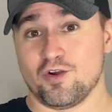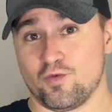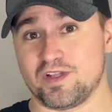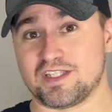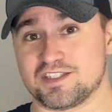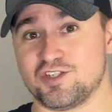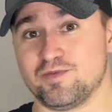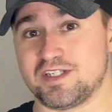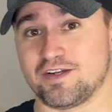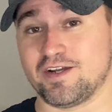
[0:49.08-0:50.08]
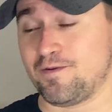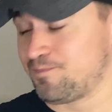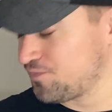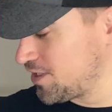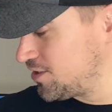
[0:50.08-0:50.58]
with this new material.
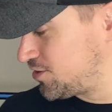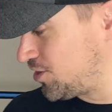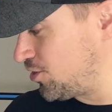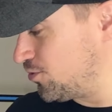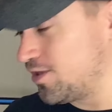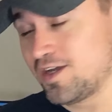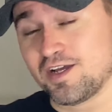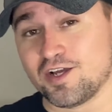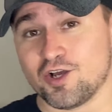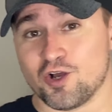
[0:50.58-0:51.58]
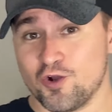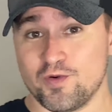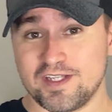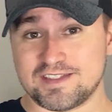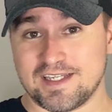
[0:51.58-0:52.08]
So, who
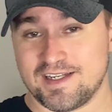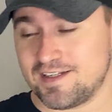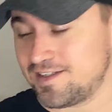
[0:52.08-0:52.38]
is it?